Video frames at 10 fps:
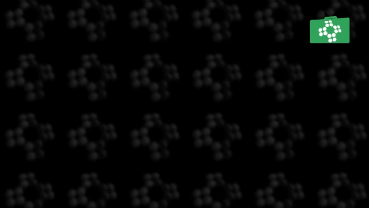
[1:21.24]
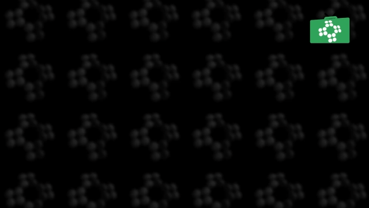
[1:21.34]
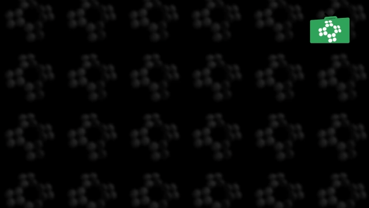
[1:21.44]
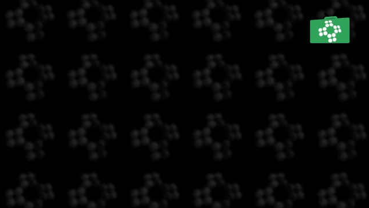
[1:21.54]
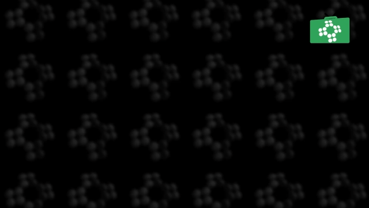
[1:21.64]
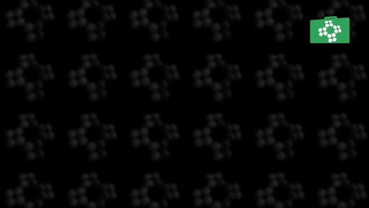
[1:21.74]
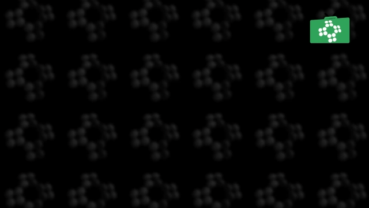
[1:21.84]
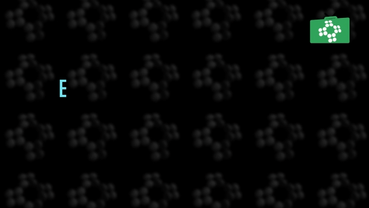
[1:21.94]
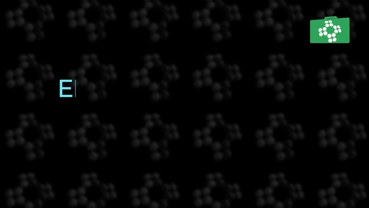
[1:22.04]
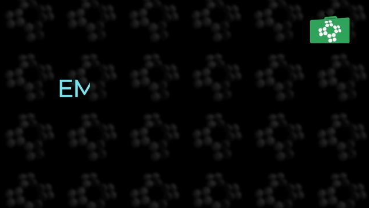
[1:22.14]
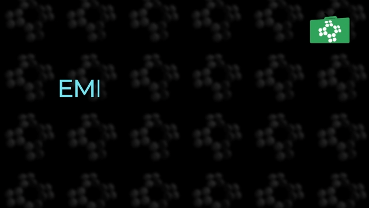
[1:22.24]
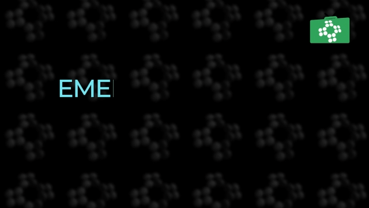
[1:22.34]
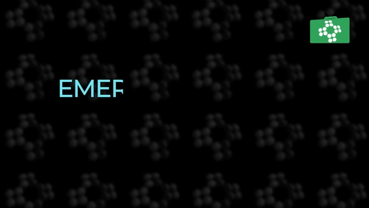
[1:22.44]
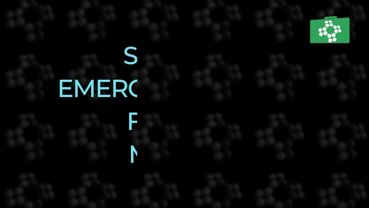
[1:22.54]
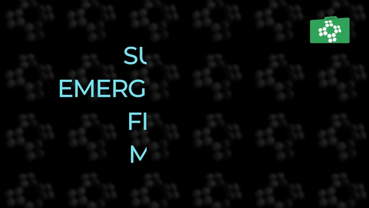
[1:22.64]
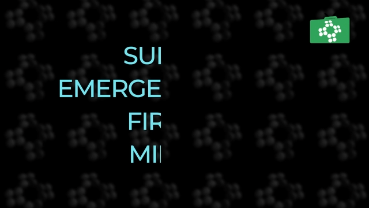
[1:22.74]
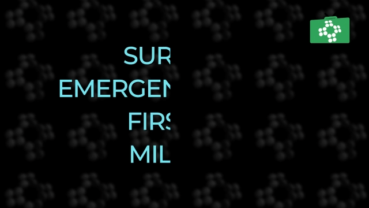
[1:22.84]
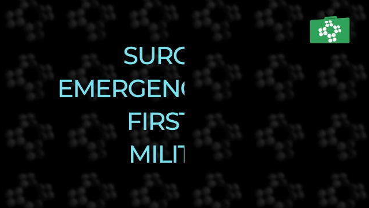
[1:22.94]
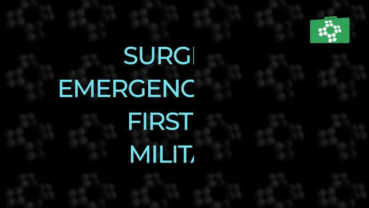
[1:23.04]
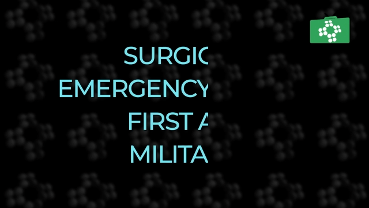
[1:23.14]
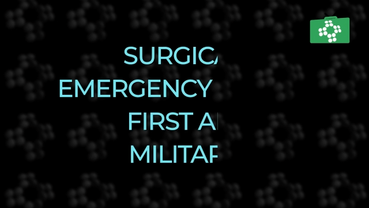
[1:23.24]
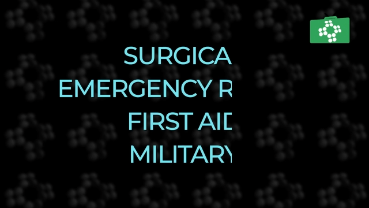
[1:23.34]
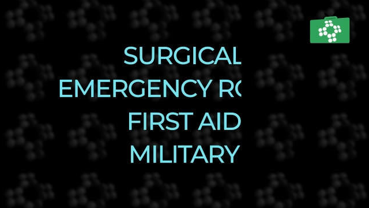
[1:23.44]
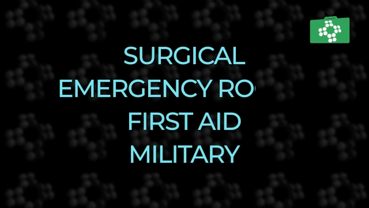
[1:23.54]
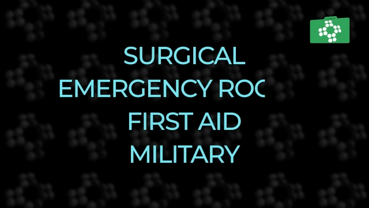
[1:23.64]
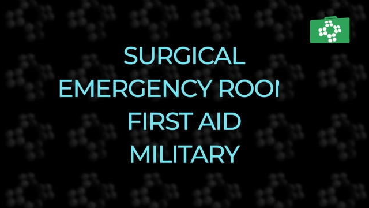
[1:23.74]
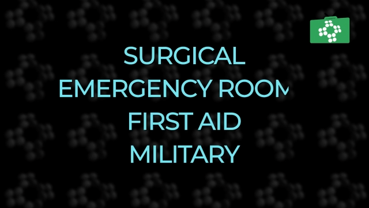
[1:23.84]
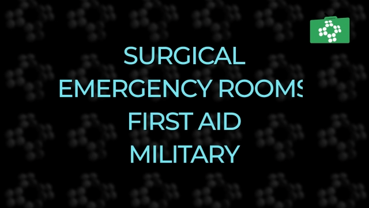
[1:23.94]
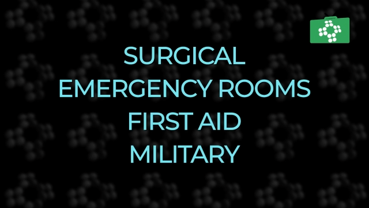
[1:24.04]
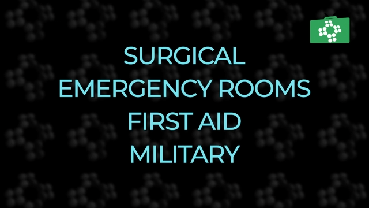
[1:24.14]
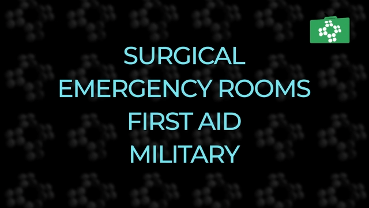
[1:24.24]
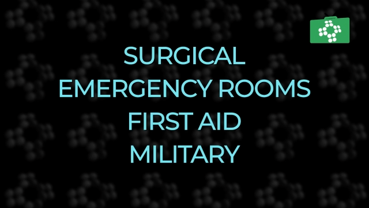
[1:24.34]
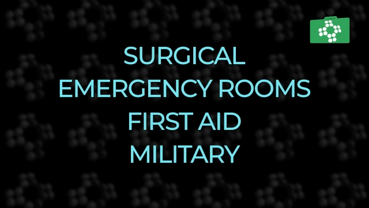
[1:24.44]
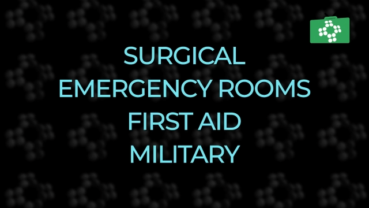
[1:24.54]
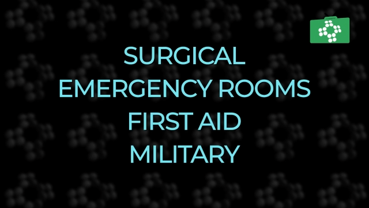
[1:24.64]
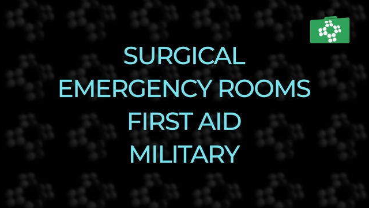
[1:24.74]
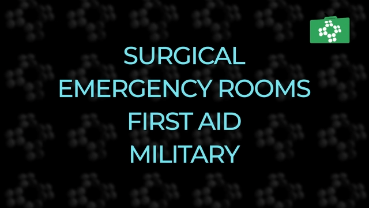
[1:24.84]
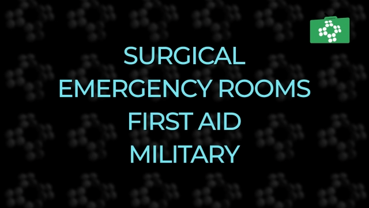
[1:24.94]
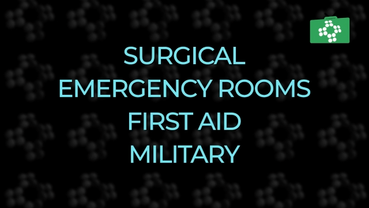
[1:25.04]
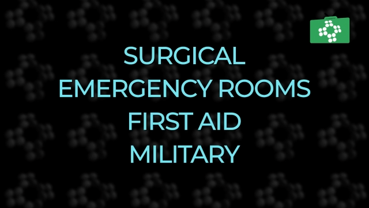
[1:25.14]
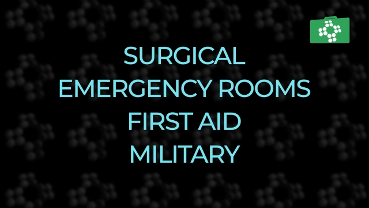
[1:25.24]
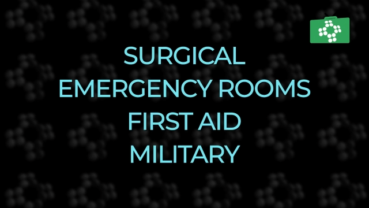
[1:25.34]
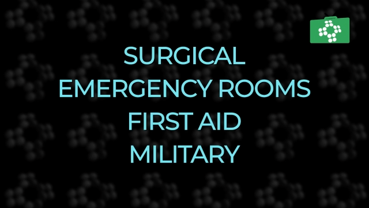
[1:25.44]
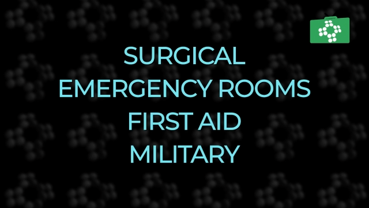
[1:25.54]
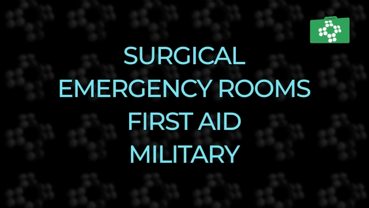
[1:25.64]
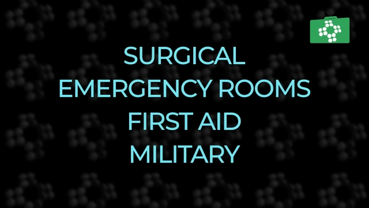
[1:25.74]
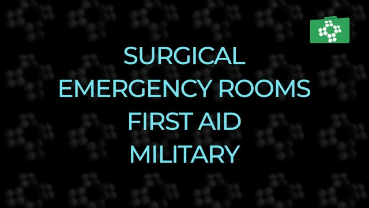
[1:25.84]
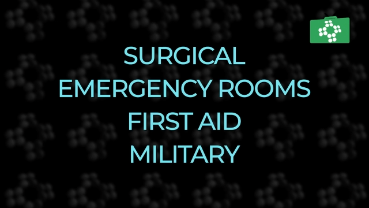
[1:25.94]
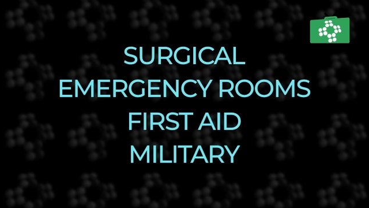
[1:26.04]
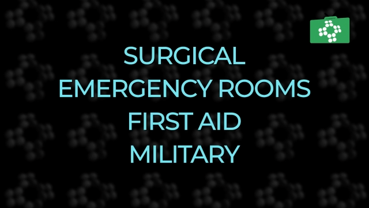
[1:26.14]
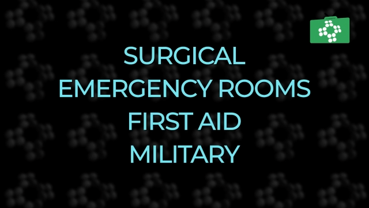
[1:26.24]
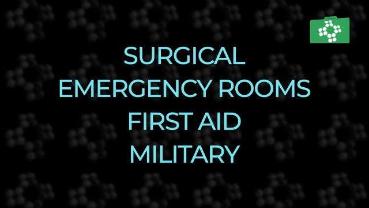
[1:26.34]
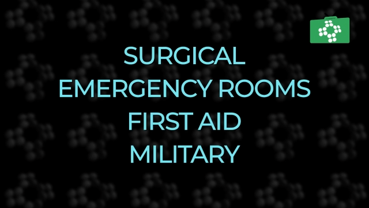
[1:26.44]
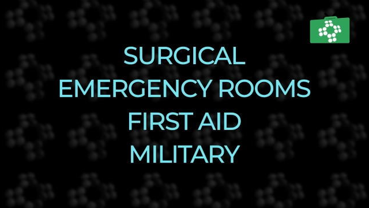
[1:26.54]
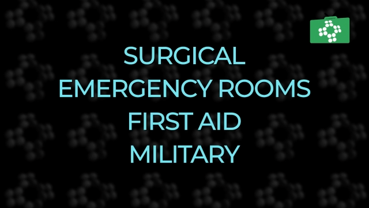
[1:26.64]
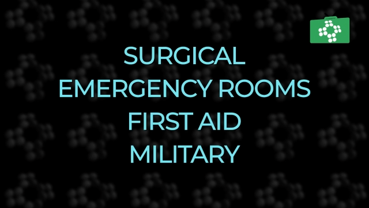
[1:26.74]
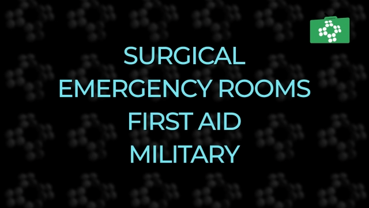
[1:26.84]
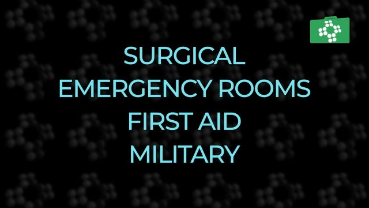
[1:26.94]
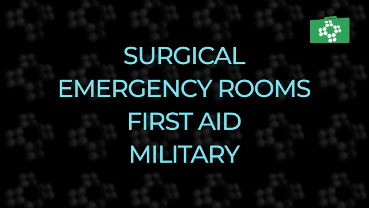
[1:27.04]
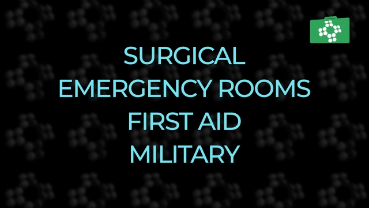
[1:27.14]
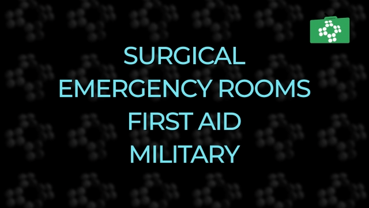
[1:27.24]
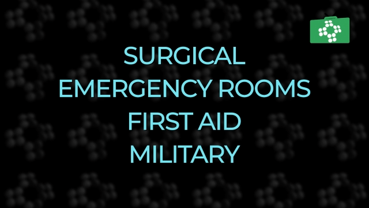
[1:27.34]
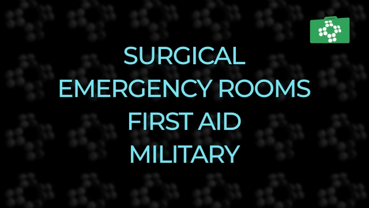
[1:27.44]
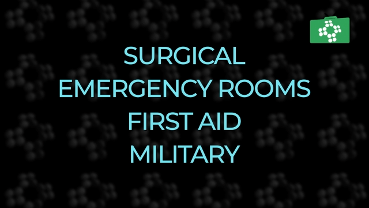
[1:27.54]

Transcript: (no speaker visible)